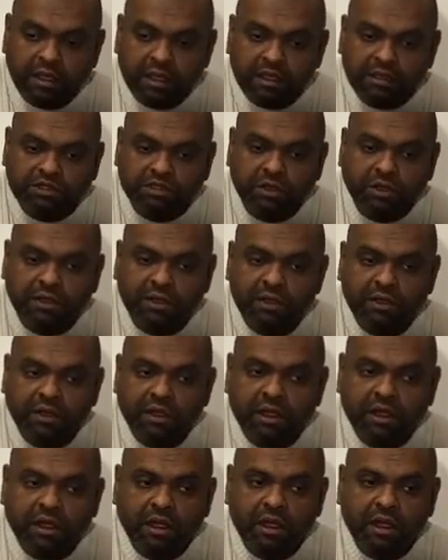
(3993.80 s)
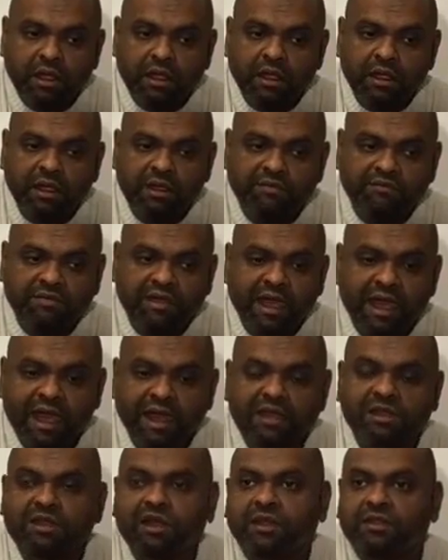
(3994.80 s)
So if they
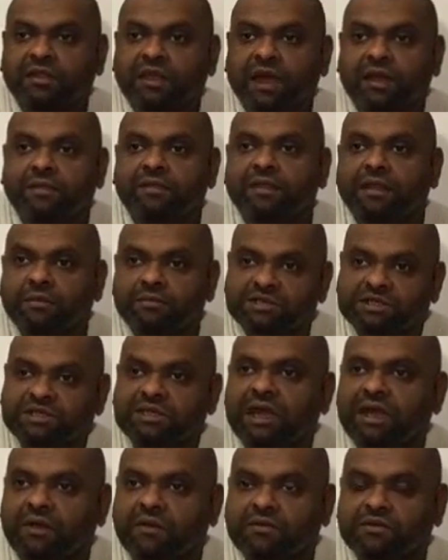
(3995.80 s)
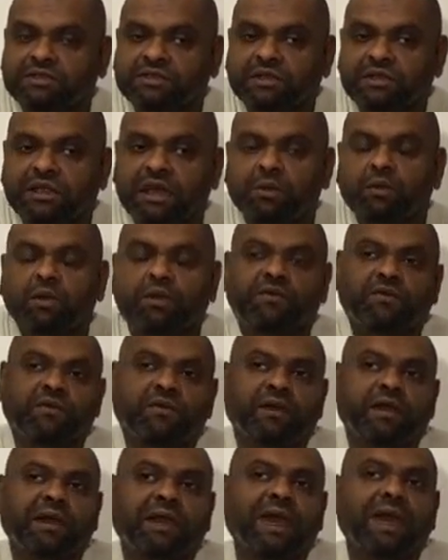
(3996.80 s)
had done that themselves, they would have
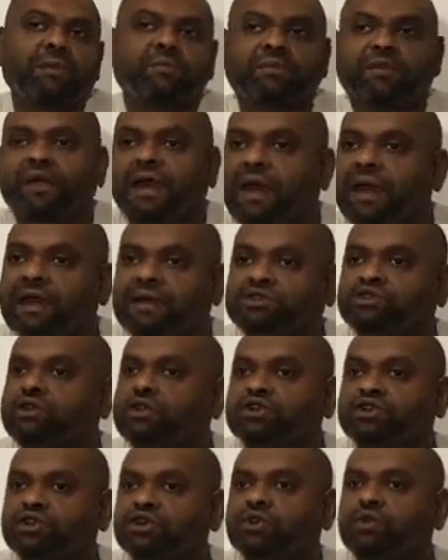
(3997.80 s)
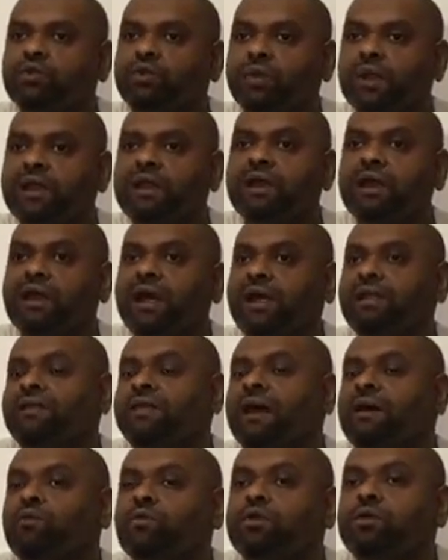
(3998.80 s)
kept that extra 2 quid, and
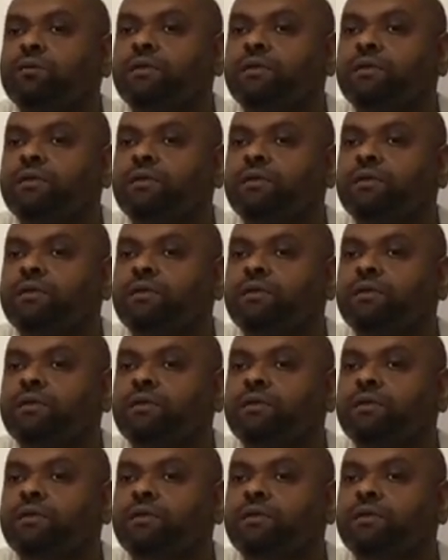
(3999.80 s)
that would have